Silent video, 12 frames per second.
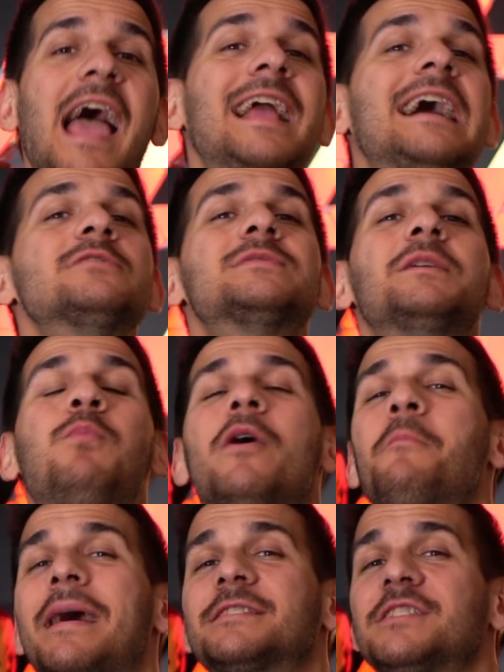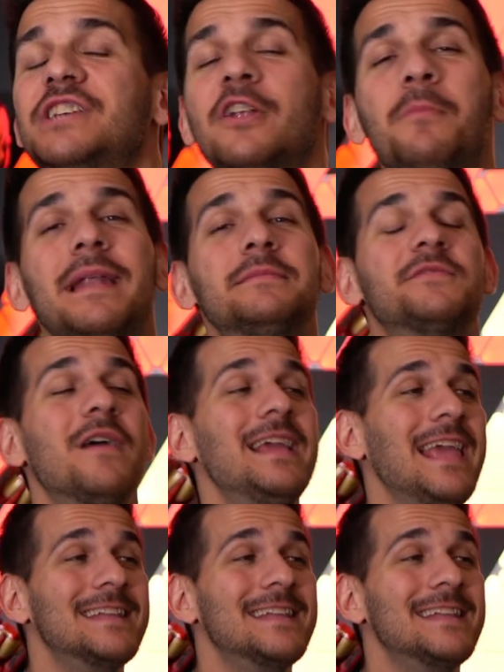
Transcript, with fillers: Hey guys, what's up? Welcome back to the channel. My name is Frank,